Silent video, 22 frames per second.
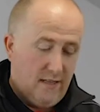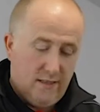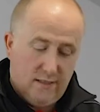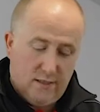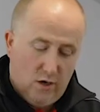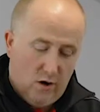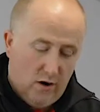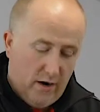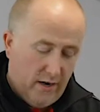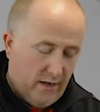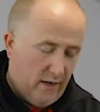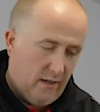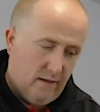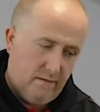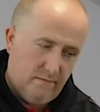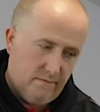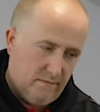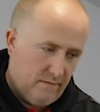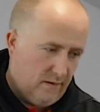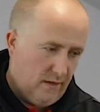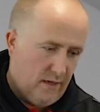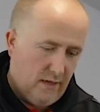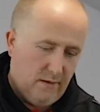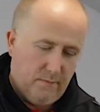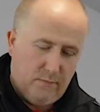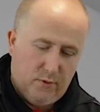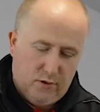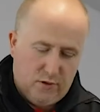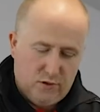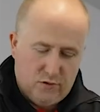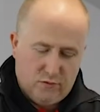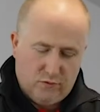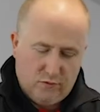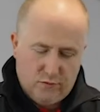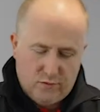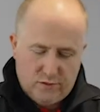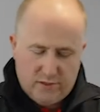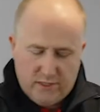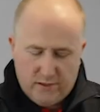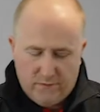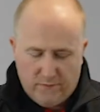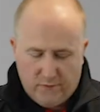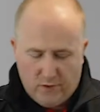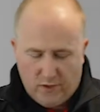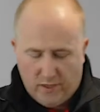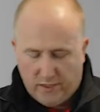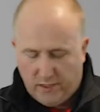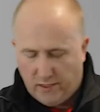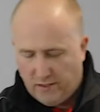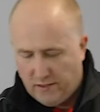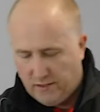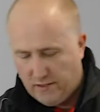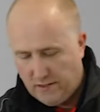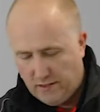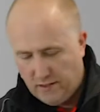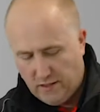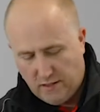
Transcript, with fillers: and tidy, and put your screws in via your